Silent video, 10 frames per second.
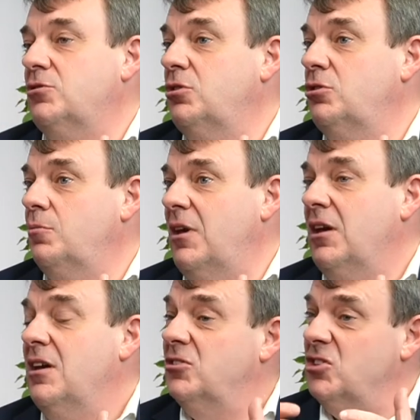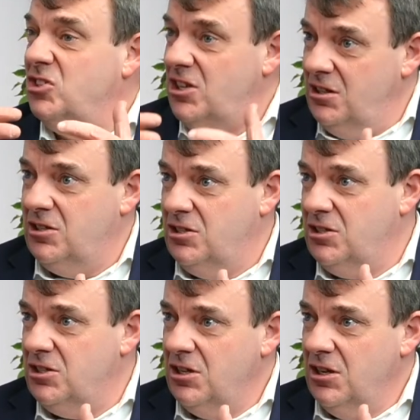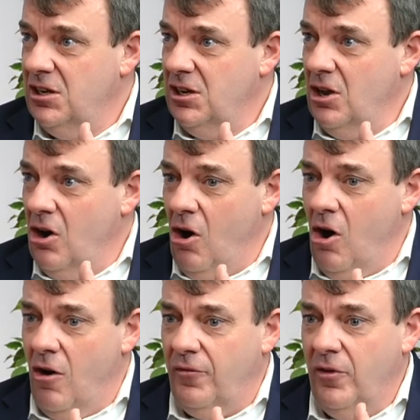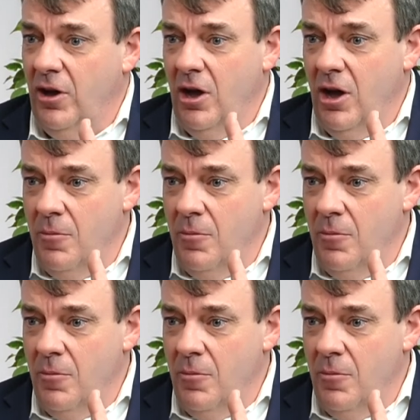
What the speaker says: You need to make the synthesis of a